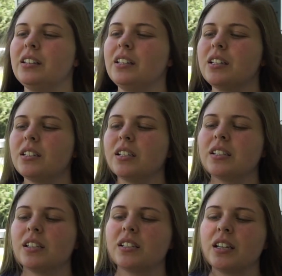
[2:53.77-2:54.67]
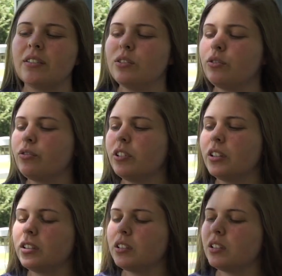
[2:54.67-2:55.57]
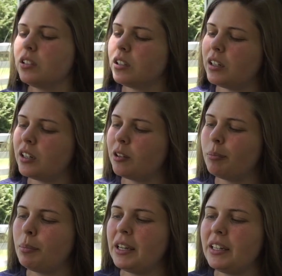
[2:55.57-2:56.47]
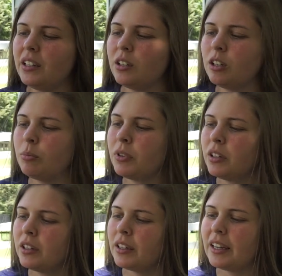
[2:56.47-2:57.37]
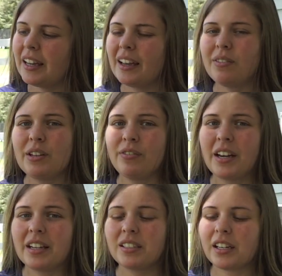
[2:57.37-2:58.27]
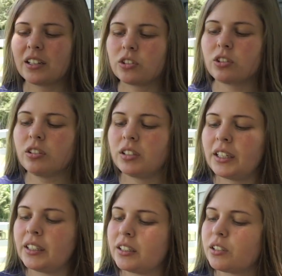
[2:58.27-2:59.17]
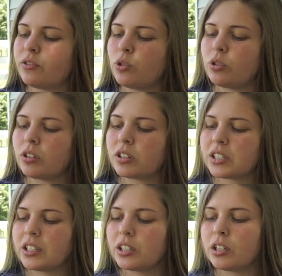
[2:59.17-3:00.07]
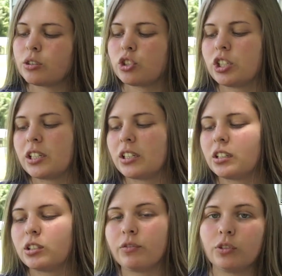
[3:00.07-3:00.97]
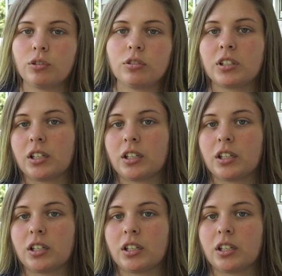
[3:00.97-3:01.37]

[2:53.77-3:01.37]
This is a 7-foot medium, heavy, fast action, and it's for Senkos, jigs, flukes,